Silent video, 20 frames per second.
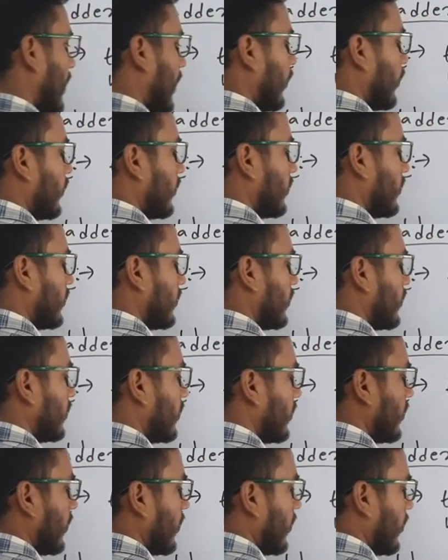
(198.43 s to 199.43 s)
Now
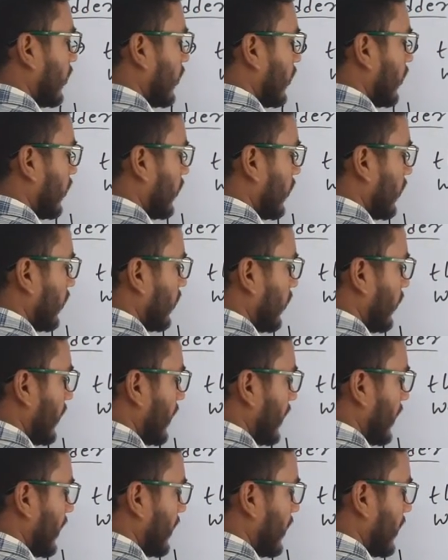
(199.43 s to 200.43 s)

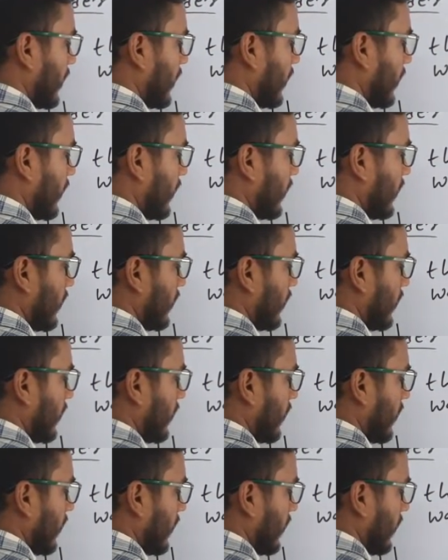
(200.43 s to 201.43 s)
we get a
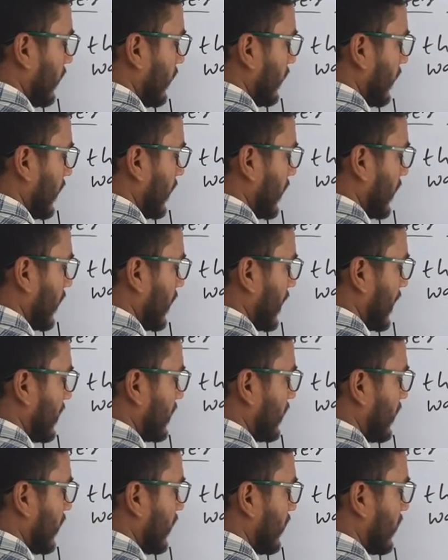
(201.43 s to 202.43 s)
figure
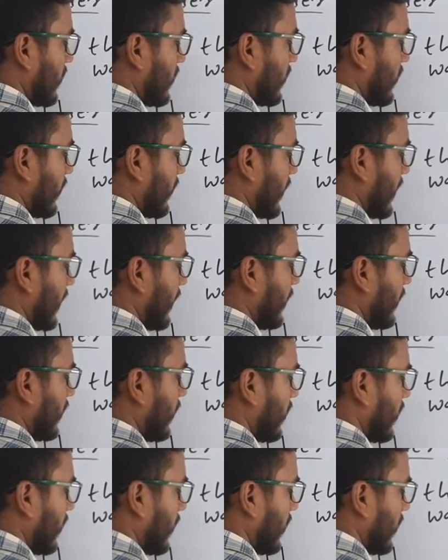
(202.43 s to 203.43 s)
like this,
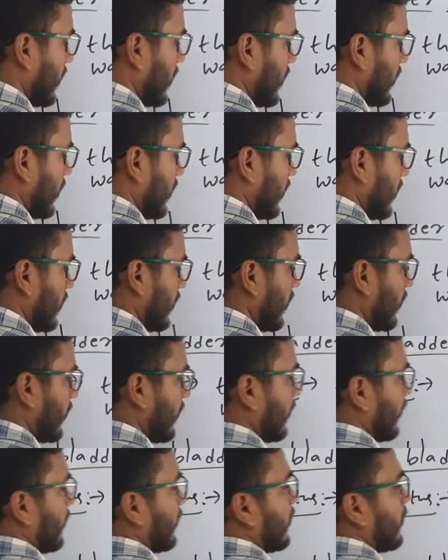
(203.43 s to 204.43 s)
right?
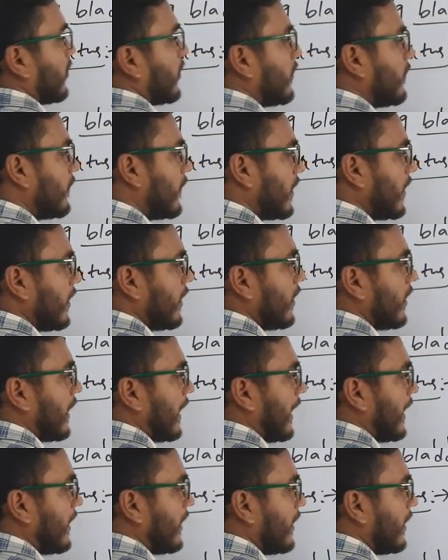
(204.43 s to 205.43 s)
This is the thistle funnel
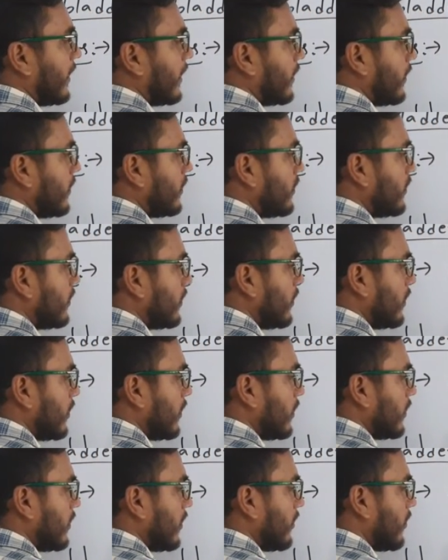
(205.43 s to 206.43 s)
and here
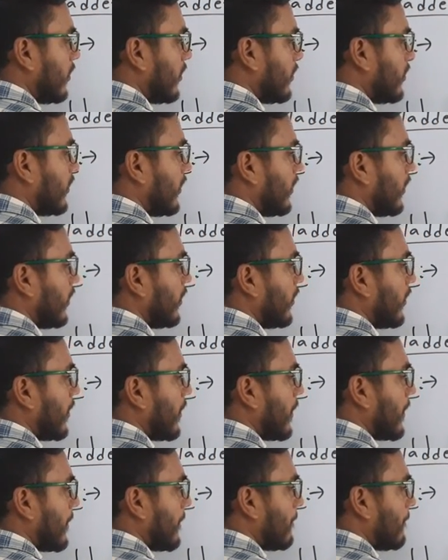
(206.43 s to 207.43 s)
this is the
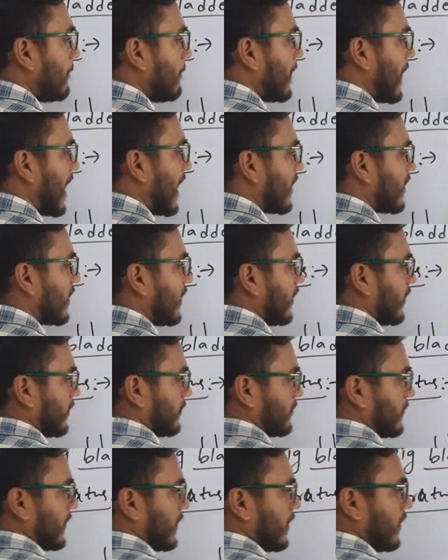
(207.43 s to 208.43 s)

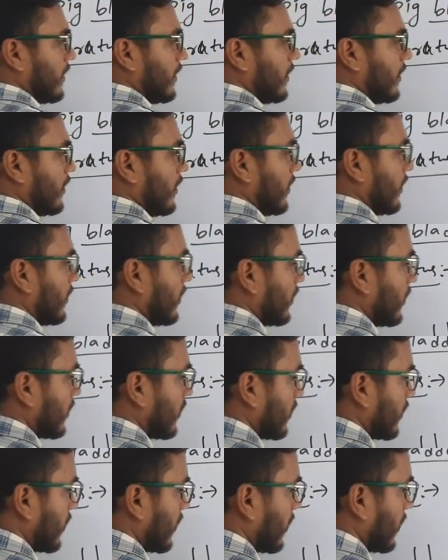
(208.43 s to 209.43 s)
marking,
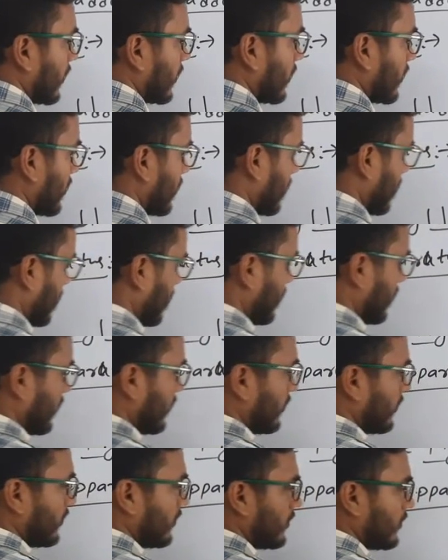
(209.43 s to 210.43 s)
the
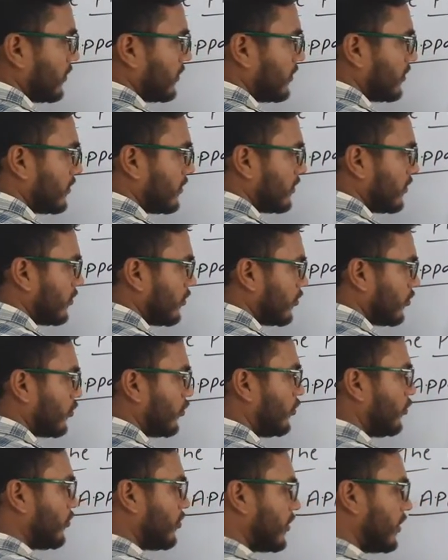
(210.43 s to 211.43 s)

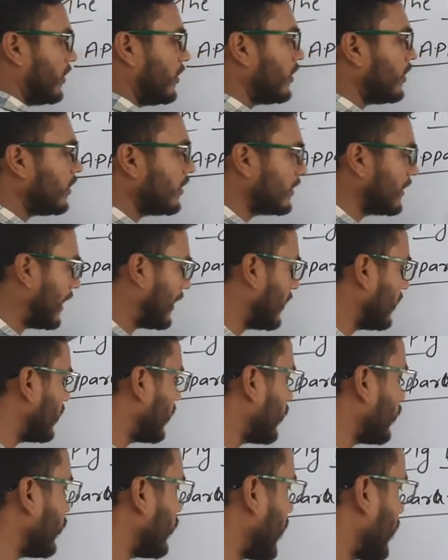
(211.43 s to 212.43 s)
solution, that is the